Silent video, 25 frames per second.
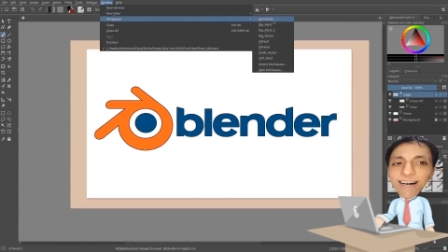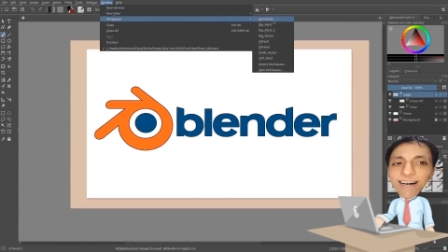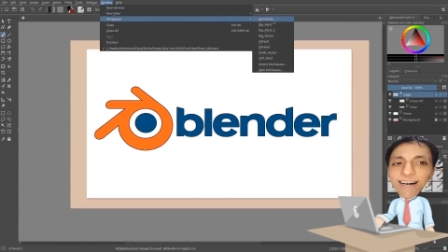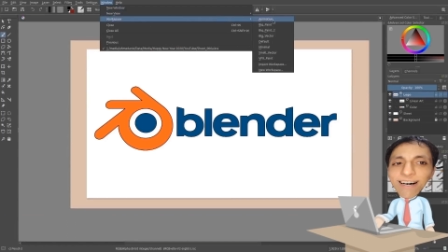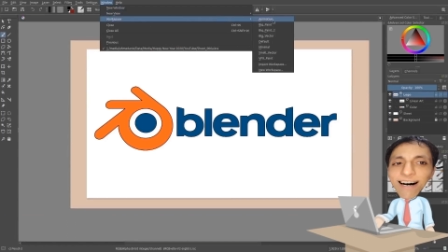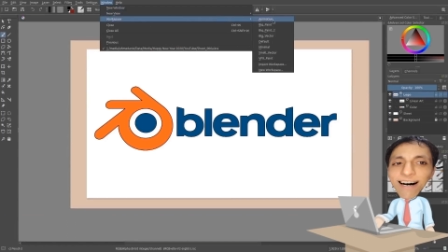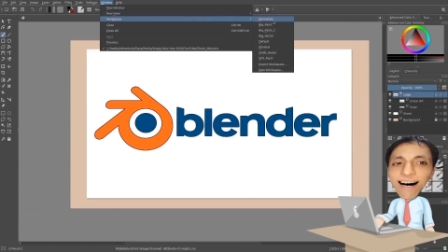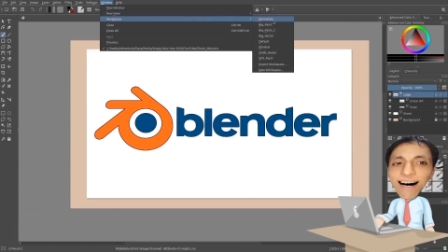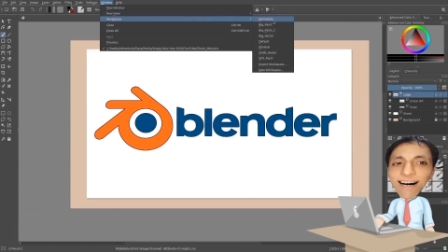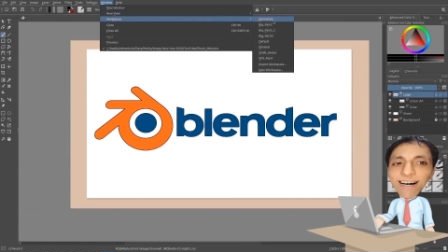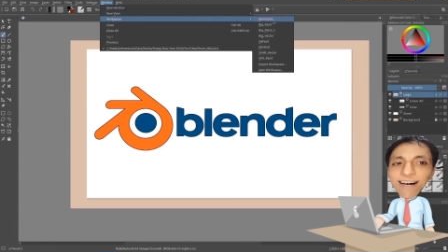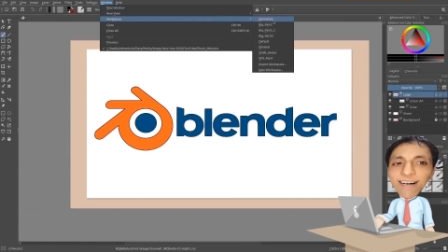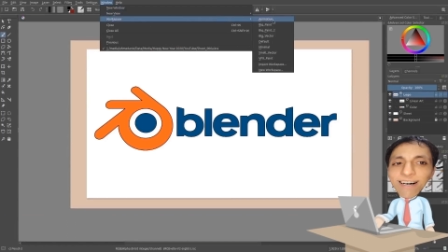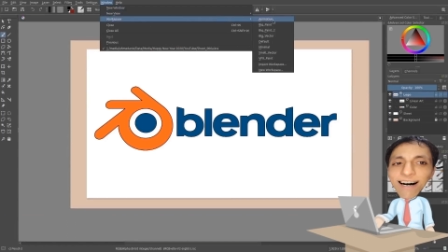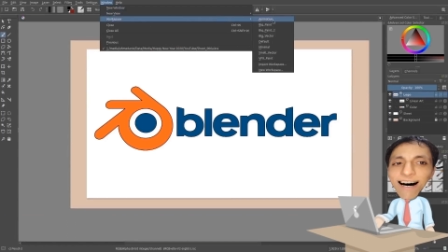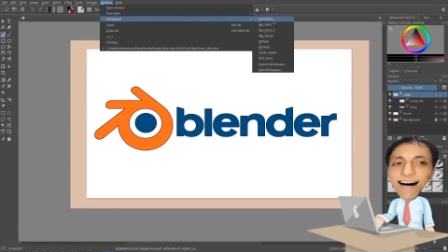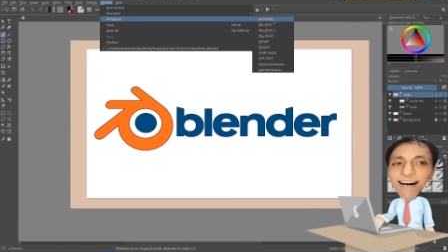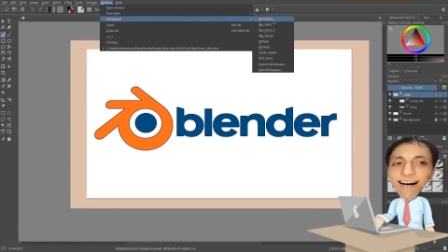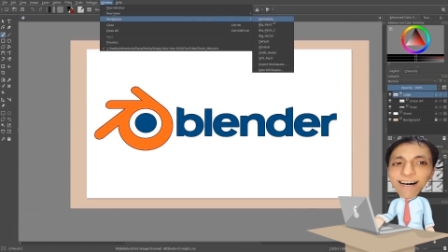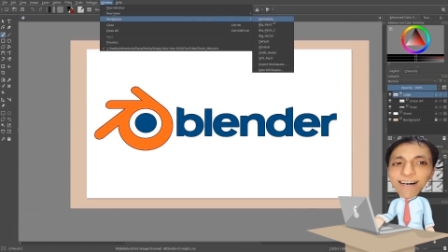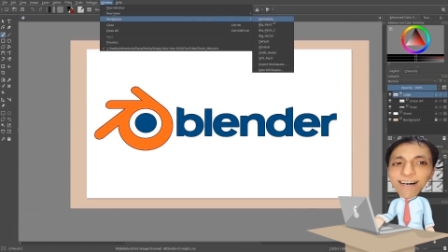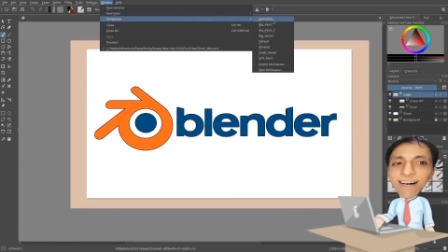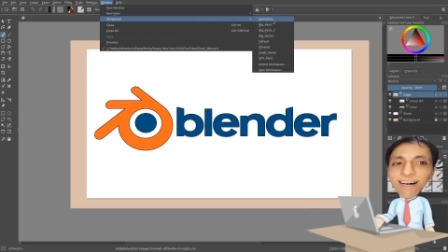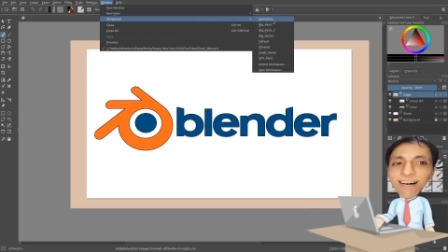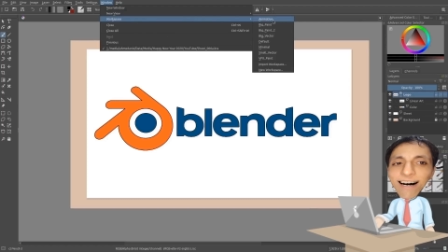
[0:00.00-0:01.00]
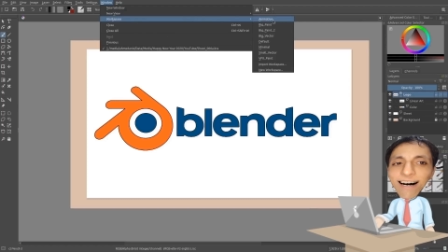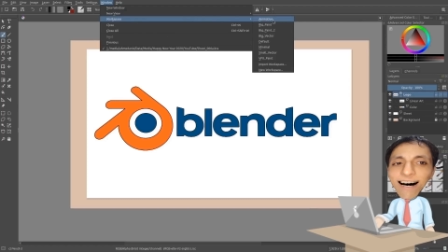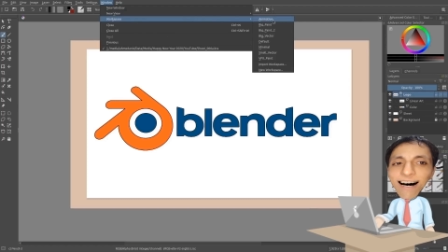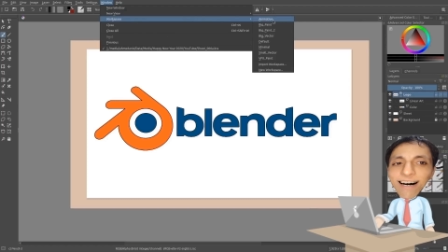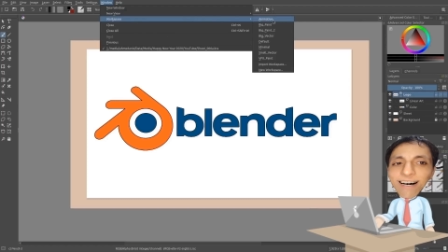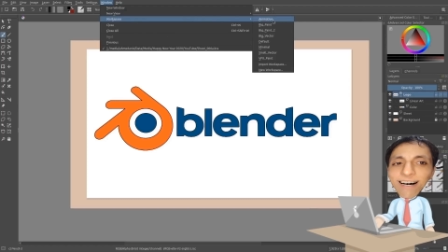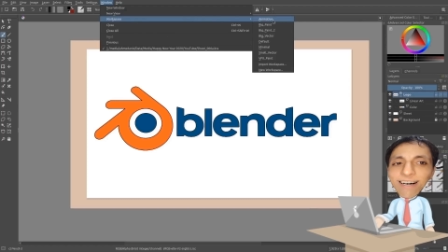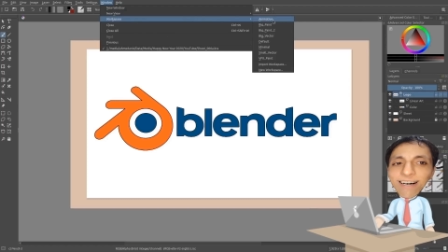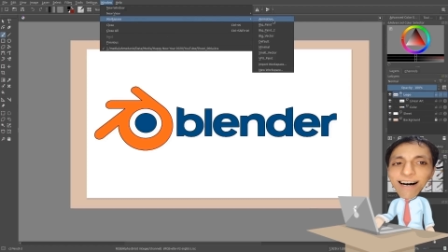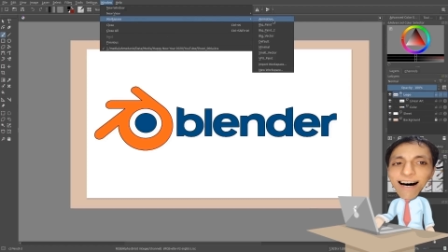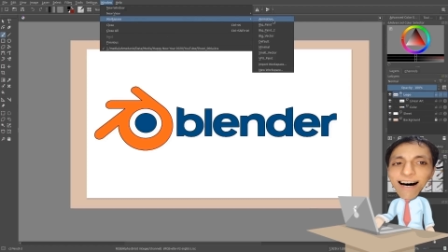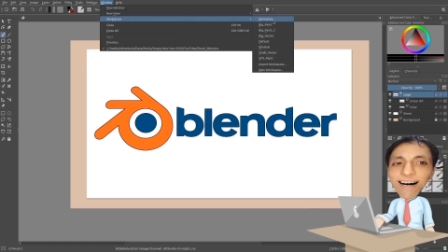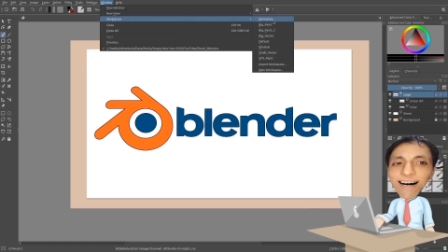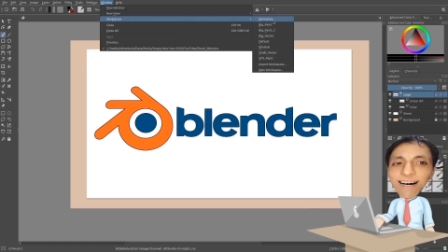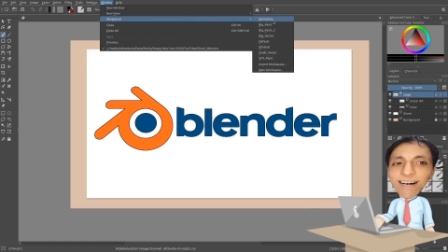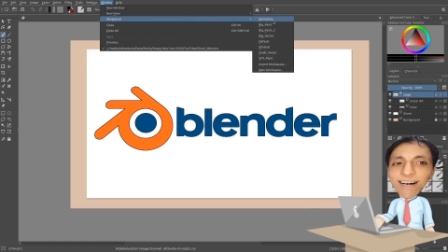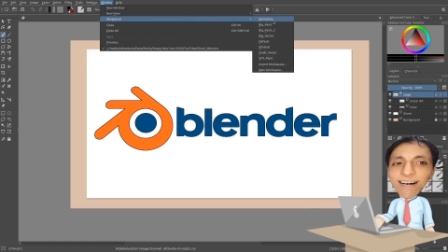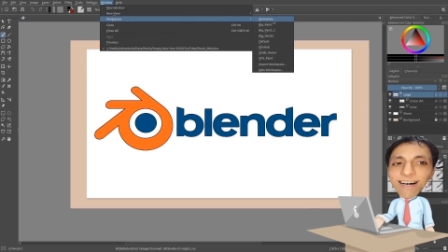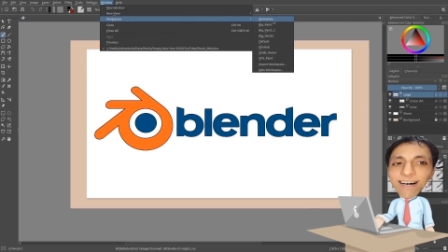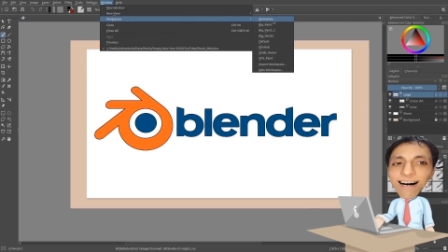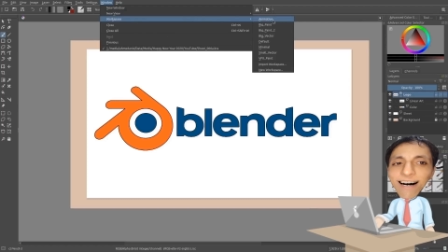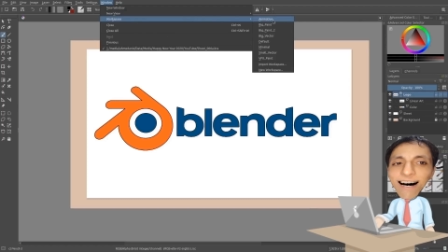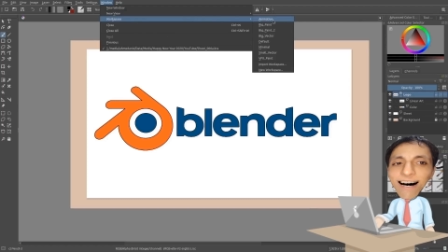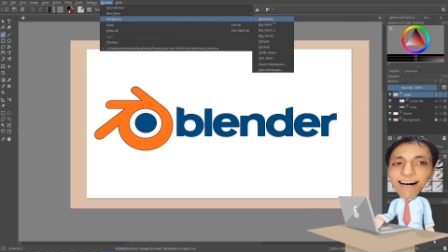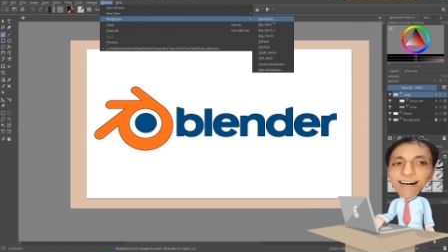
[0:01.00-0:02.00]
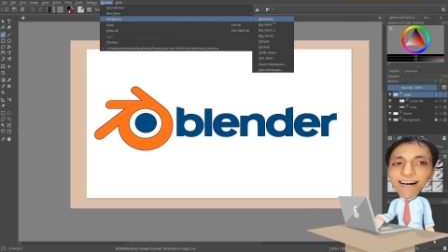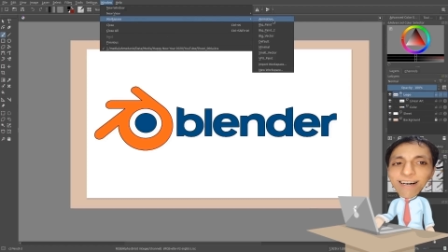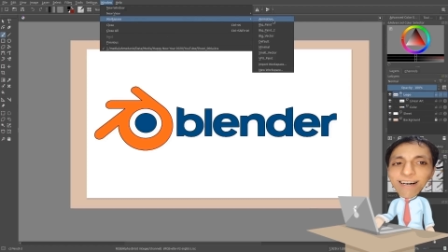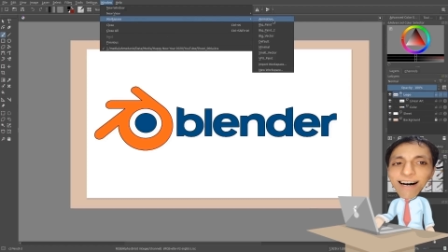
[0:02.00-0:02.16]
To restore the default later at